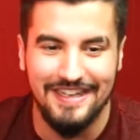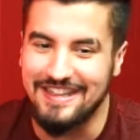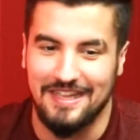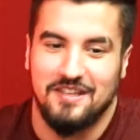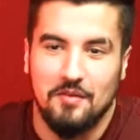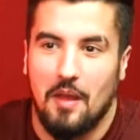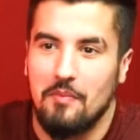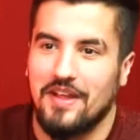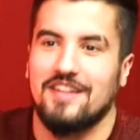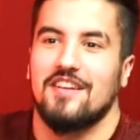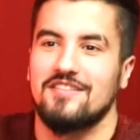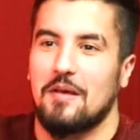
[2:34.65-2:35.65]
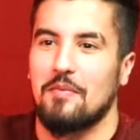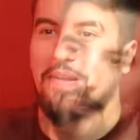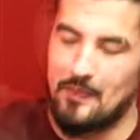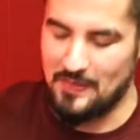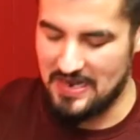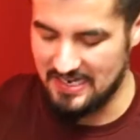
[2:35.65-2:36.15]
that does something. It does
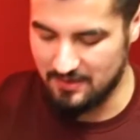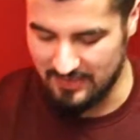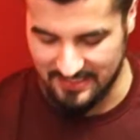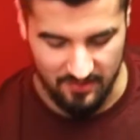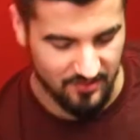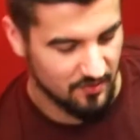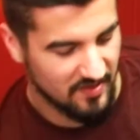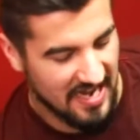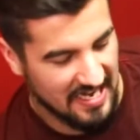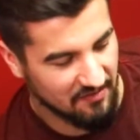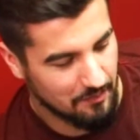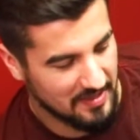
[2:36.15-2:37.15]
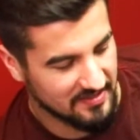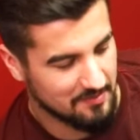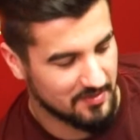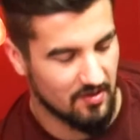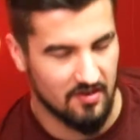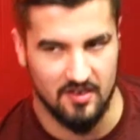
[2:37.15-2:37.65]
something. But that's also negative because I'm
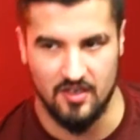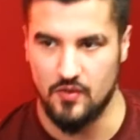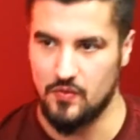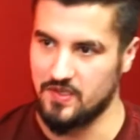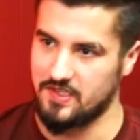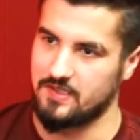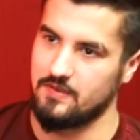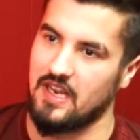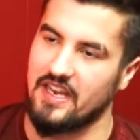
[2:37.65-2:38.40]
starting to lose.